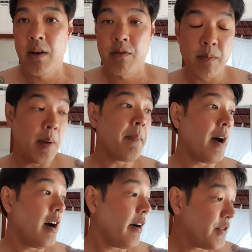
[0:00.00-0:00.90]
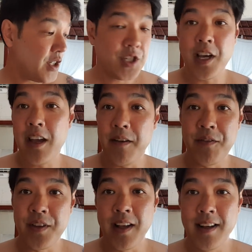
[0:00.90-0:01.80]
Remember, I've just
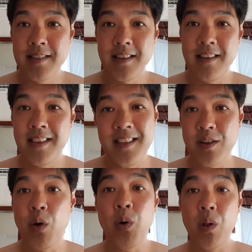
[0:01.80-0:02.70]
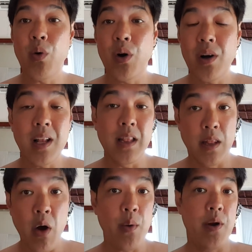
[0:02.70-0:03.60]
shaved, so these are all
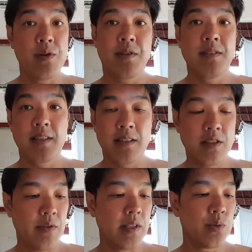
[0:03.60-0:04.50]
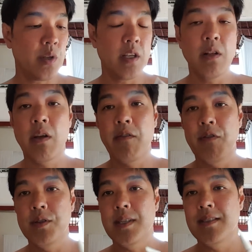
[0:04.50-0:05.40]
low irritant sunscreens. What you're looking
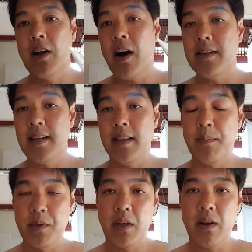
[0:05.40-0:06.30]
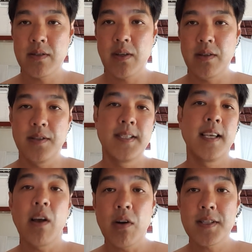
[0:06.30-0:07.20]
for is a titanium dioxide, a
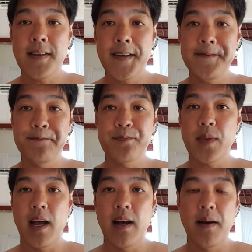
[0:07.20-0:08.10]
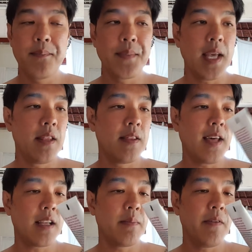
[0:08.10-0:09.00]
zinc oxide, and
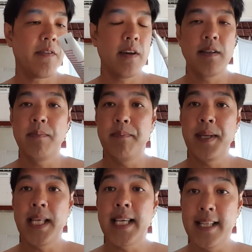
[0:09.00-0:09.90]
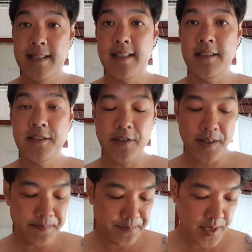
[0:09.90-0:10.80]
that can be found in many kids'
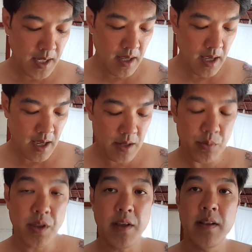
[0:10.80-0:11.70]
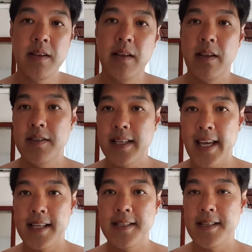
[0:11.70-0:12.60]
sunscreen. And with the Antelios
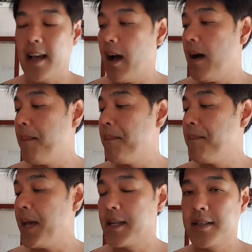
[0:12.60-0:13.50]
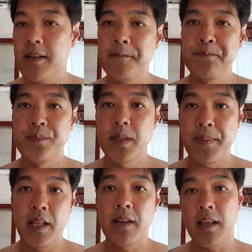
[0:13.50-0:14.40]
X, XL,
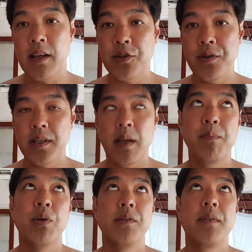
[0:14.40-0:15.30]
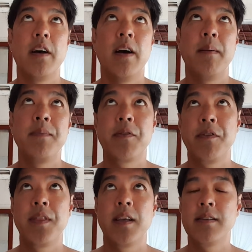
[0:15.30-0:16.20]
depending on the country, they put
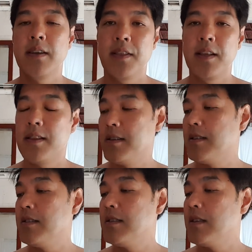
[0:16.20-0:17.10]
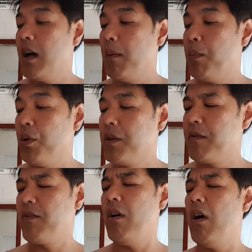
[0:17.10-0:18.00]
different things. I think this is, I bought it
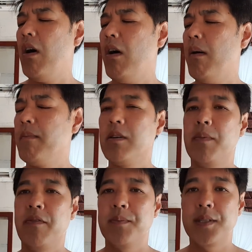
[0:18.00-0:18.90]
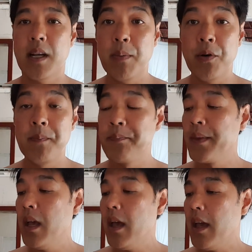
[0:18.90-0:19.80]
from, could be from Singapore,
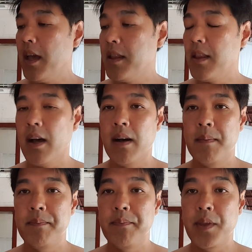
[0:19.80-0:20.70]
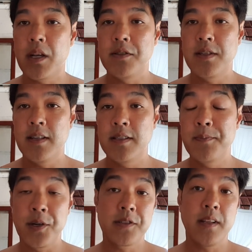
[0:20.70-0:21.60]
and it contains
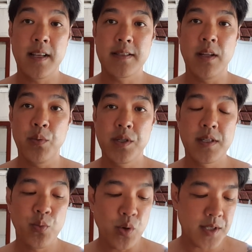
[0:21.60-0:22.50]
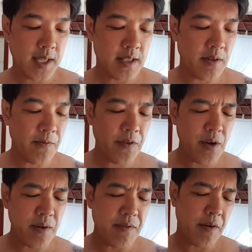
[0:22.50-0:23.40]
Merxel XL, which once again, it's a
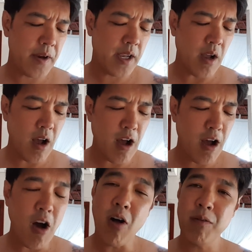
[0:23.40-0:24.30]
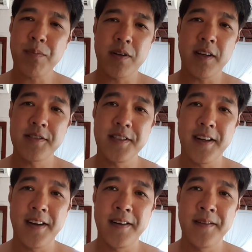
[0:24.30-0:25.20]
very, very old product.
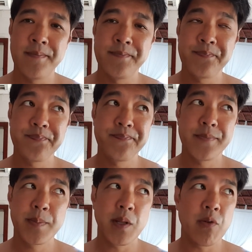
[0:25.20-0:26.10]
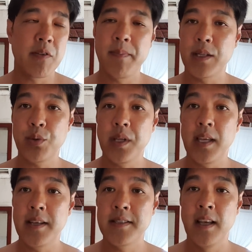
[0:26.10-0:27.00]
It's been around for about 20
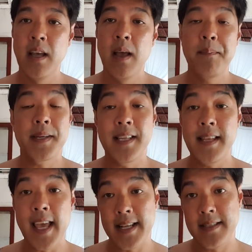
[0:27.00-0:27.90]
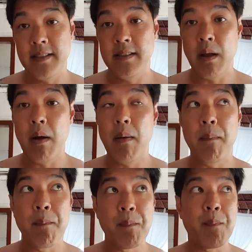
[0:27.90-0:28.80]
years, but an excellent
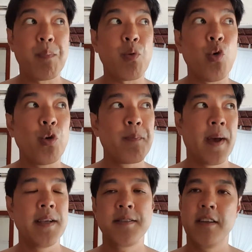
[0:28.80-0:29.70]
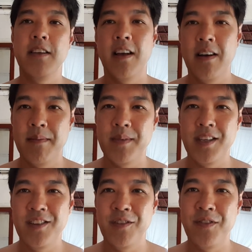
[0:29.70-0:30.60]
broad-based
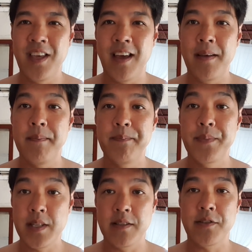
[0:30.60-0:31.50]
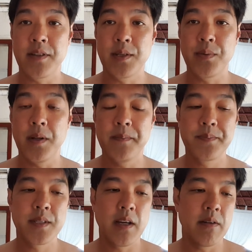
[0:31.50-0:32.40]
UVA sunscreen as well.
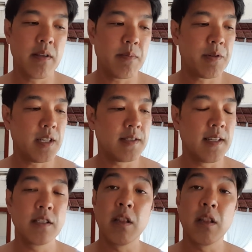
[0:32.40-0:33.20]
So it protects against